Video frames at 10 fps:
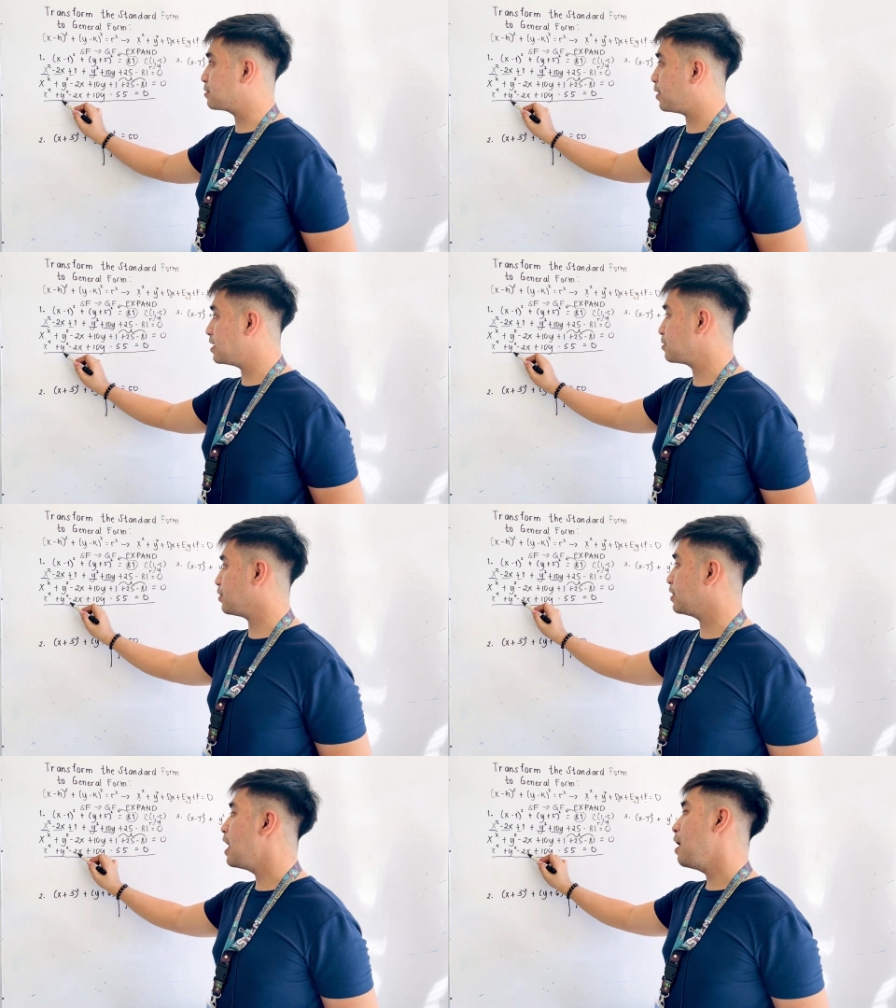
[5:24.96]
y
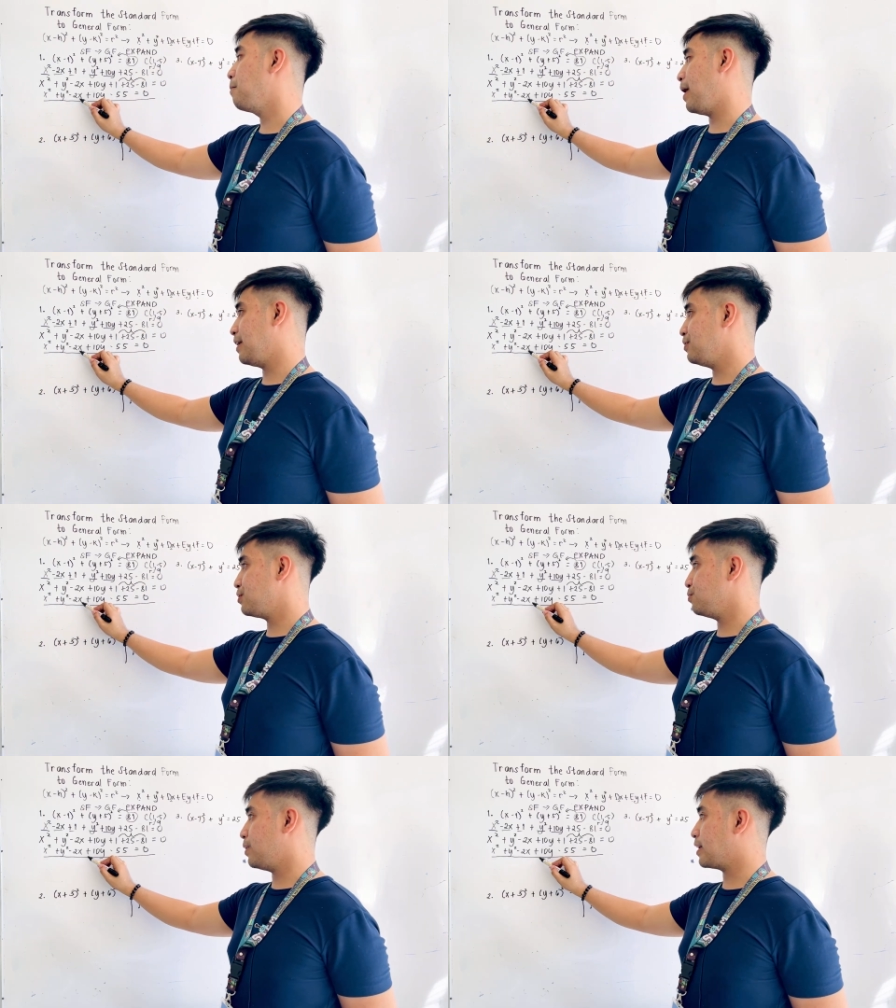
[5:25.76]
squared minus
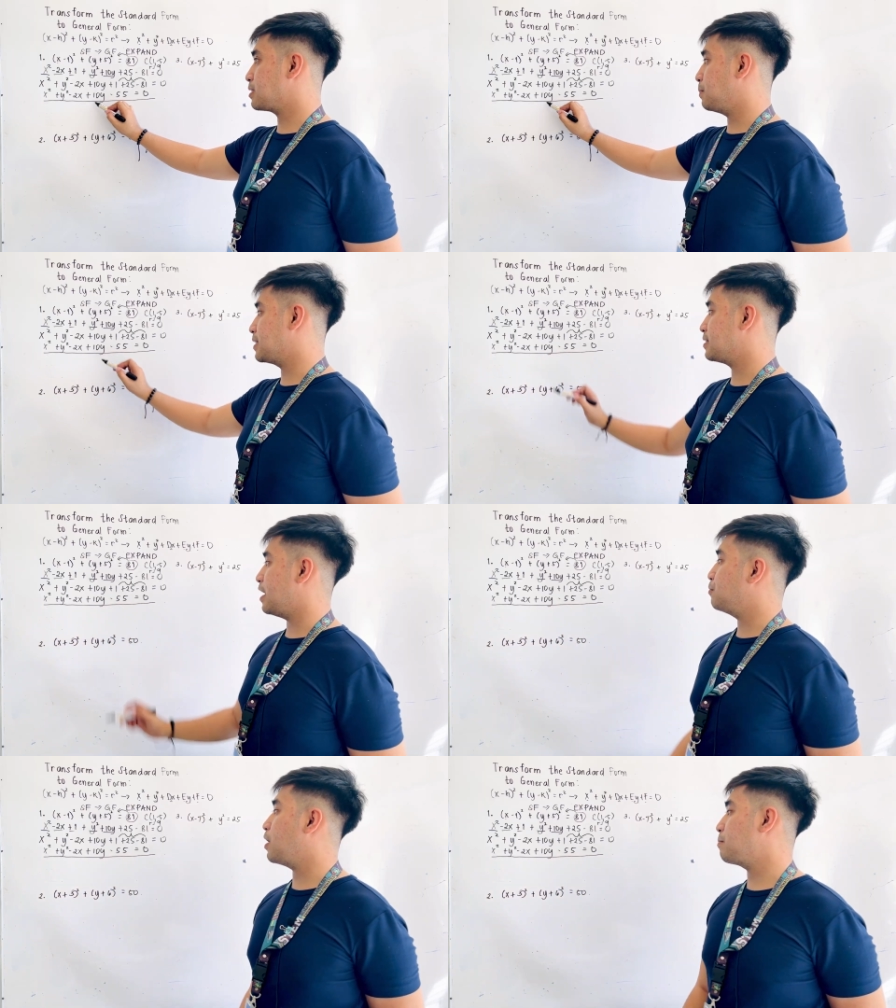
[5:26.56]
2x plus
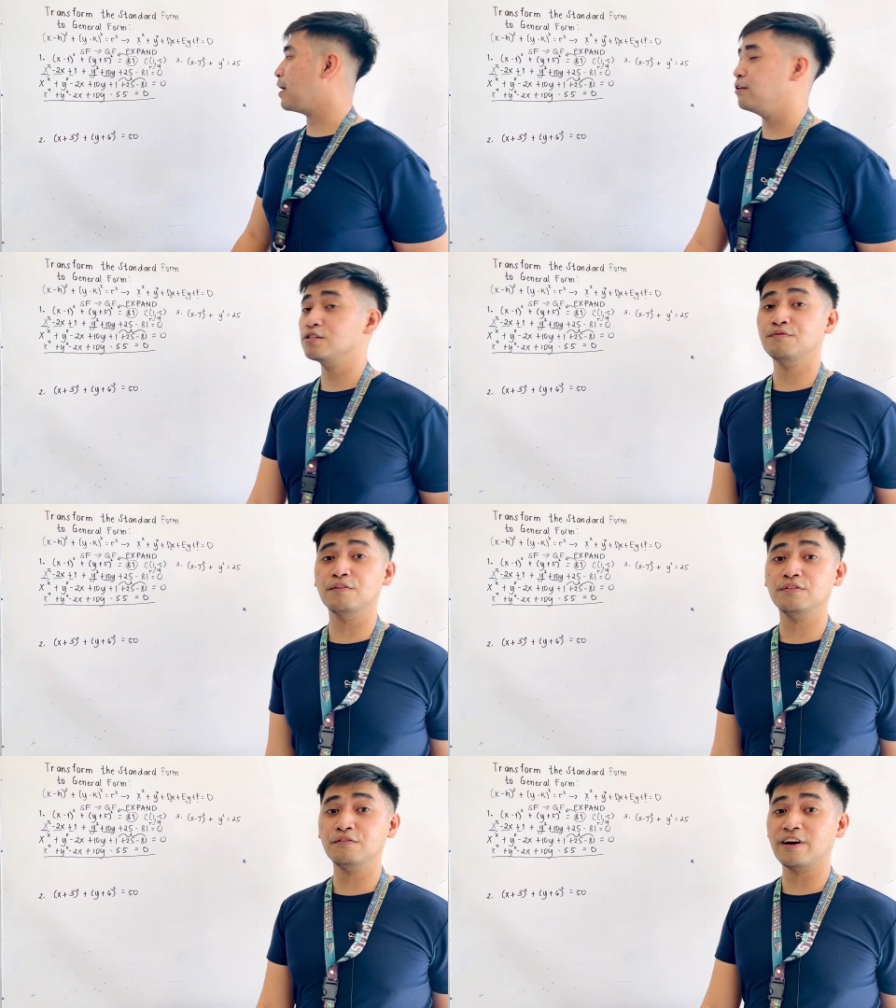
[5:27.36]
10y minus
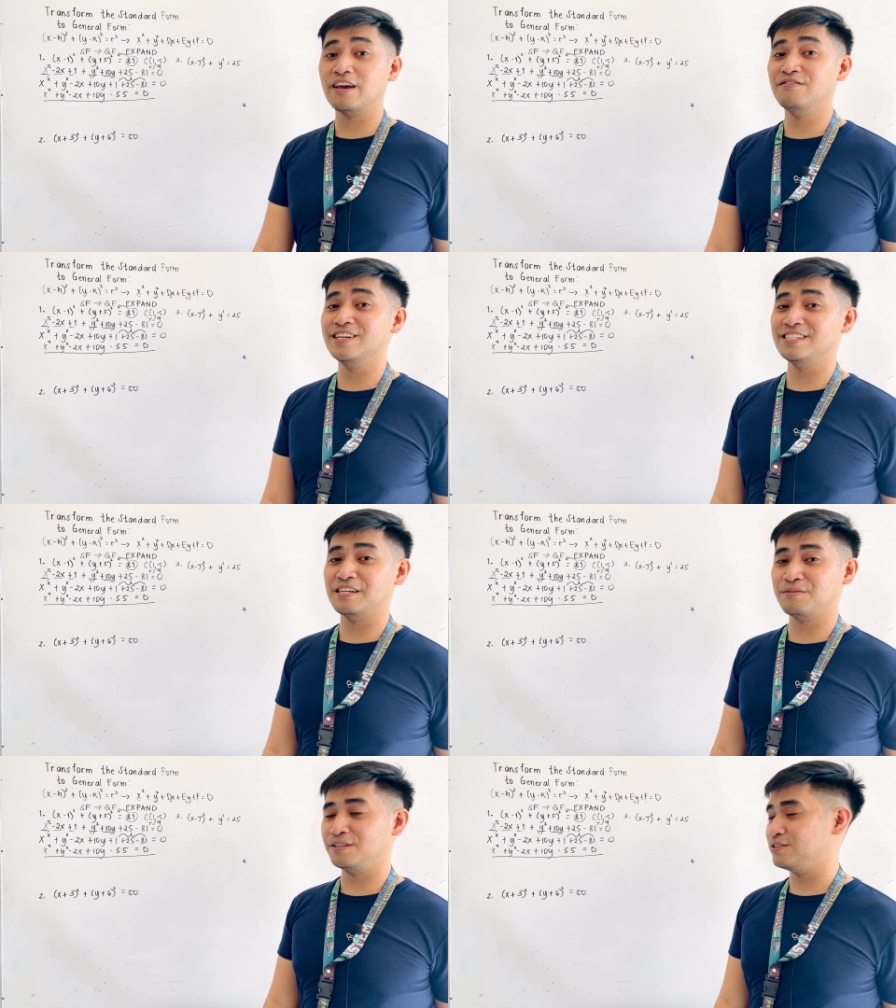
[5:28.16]
55 is
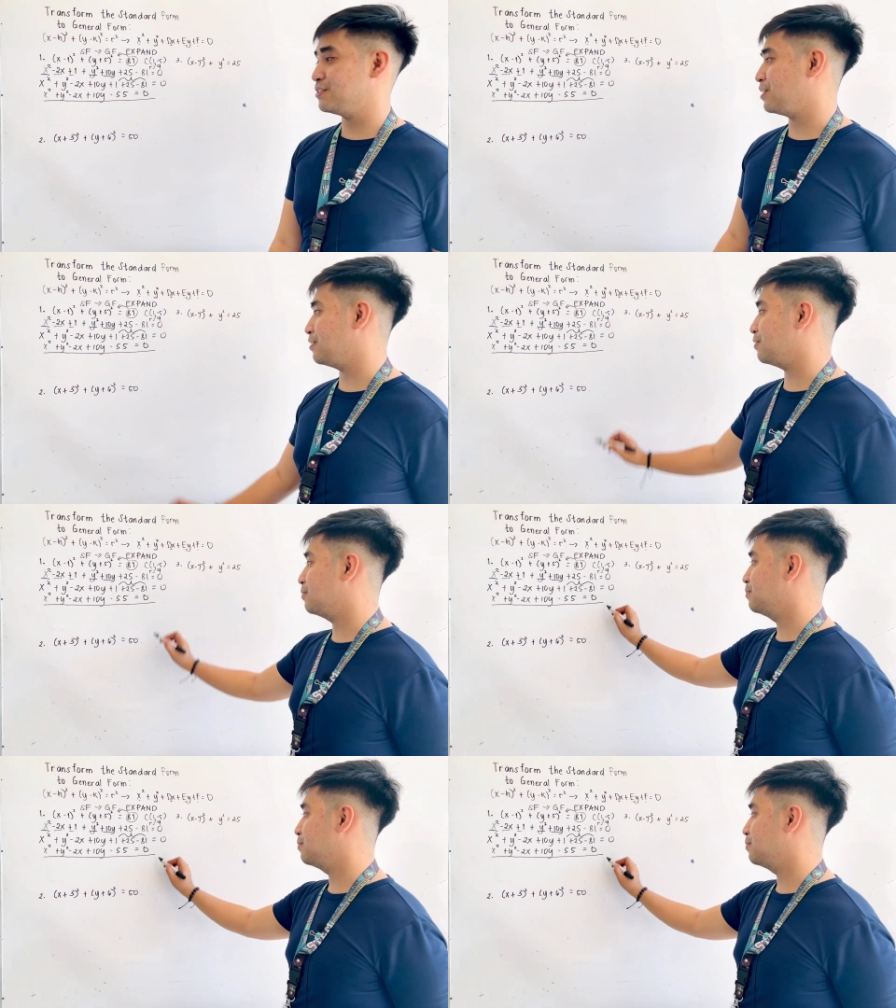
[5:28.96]
equal to 0.